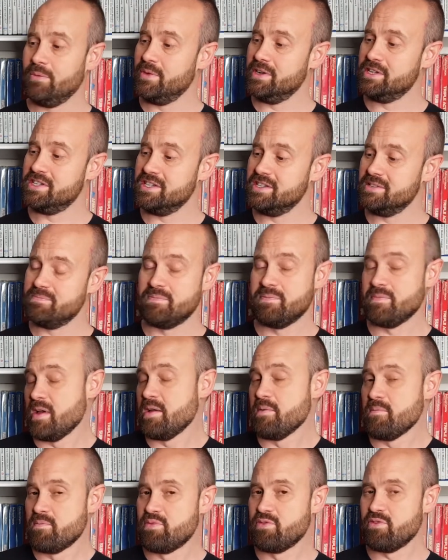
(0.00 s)
which is
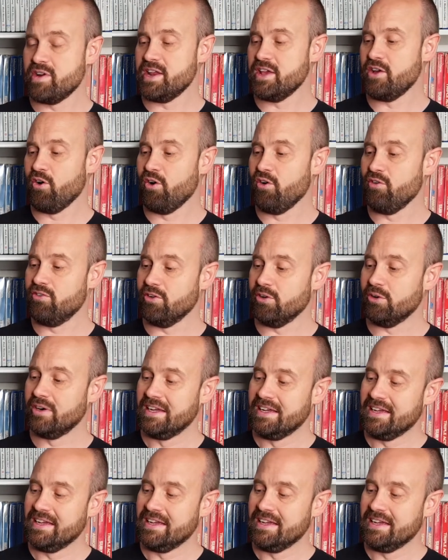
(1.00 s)
pretty awful,